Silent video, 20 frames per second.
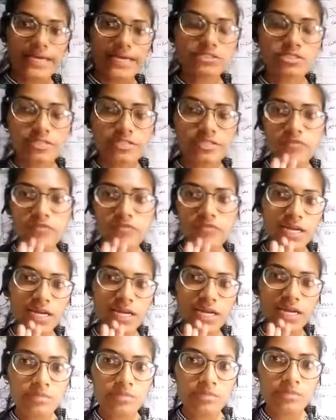if our
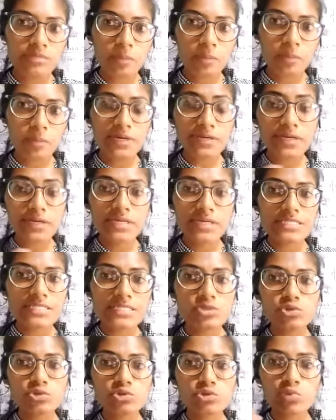litmus paper turns
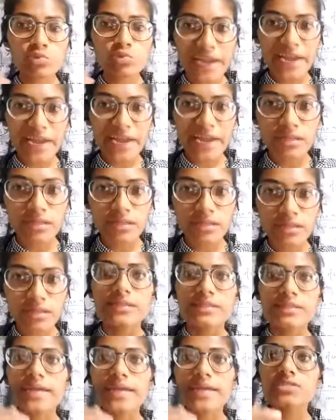into red, that
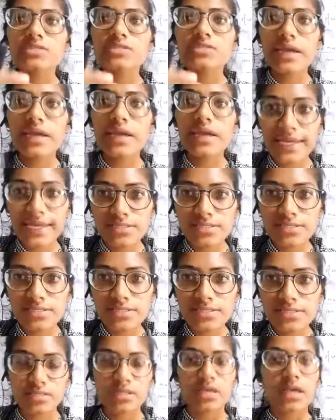is our acid,
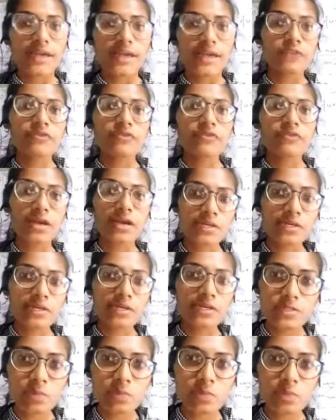and if our litmus
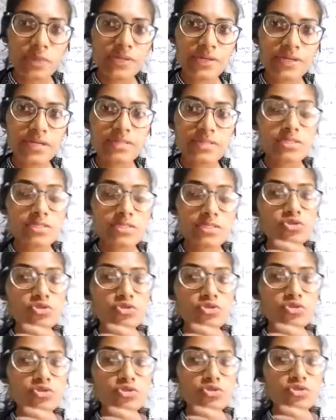paper turns into
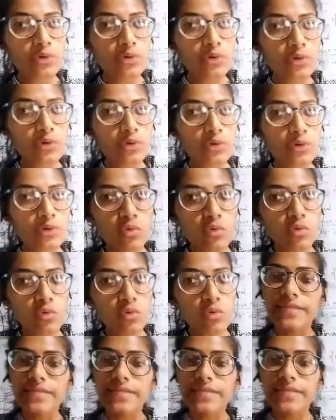blue,
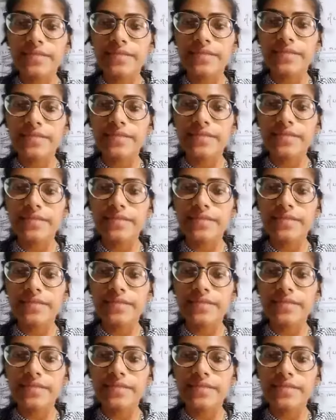that is our
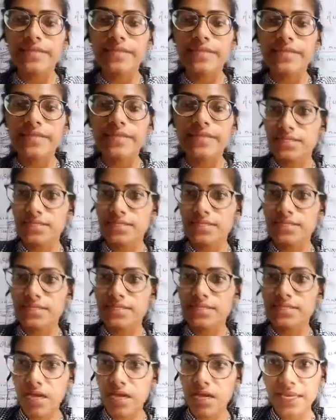base. These two
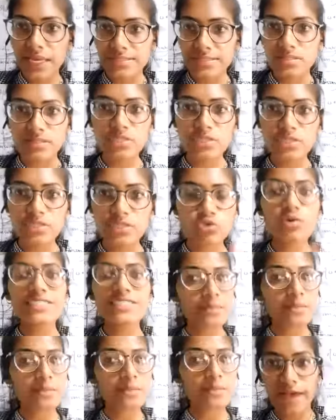concepts we have studied.